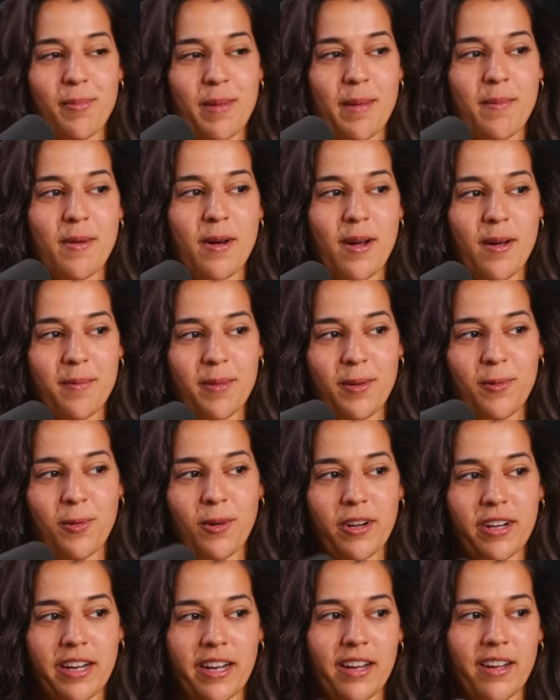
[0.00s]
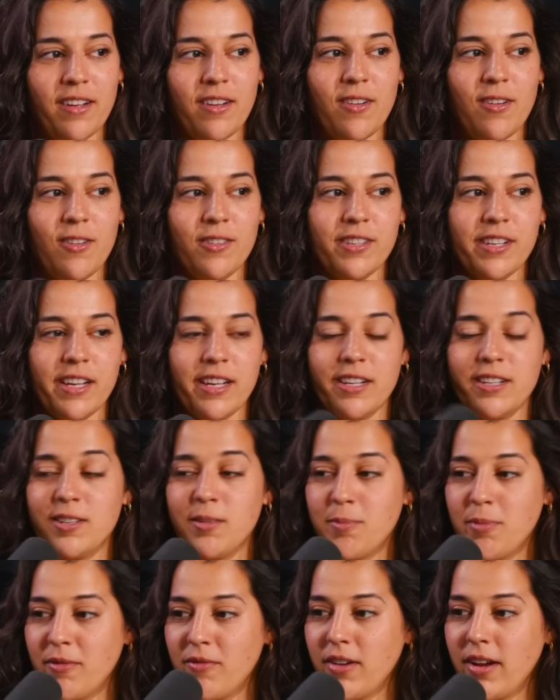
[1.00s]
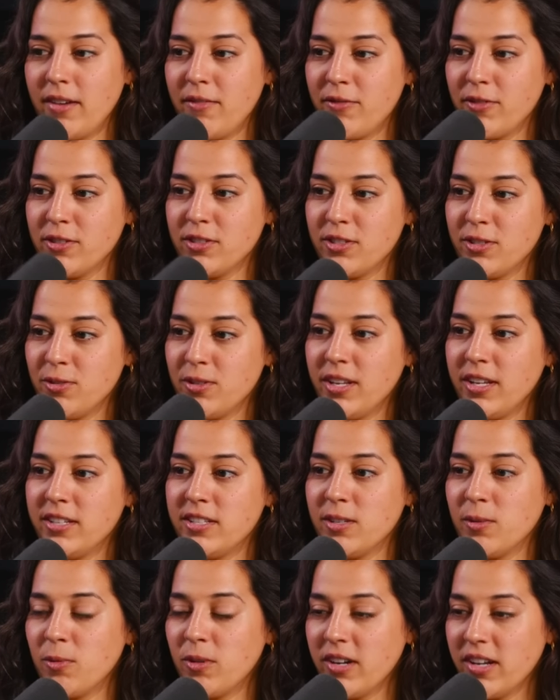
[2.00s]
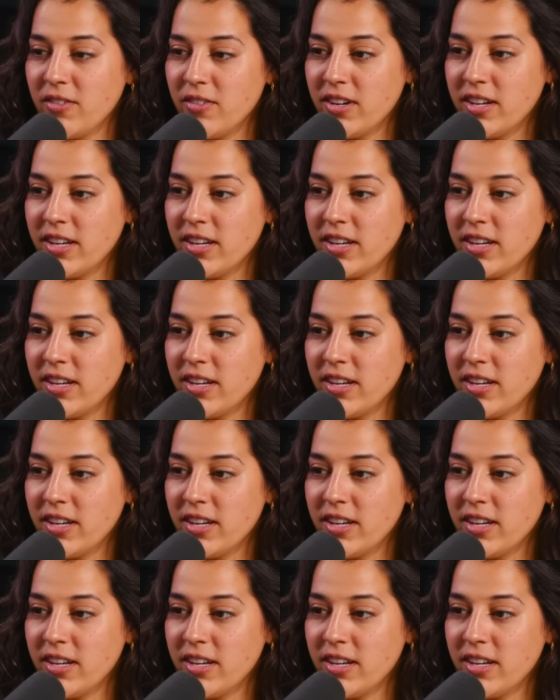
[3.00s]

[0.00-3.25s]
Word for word: my mom and working all day to provide for two kids that weren't even